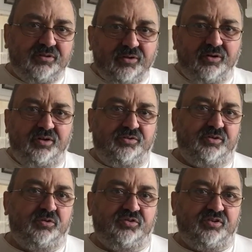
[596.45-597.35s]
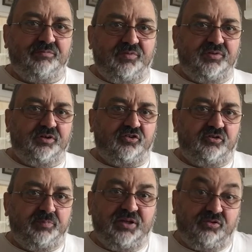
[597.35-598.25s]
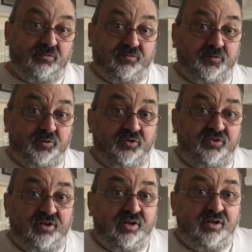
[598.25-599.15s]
got to do something special for us.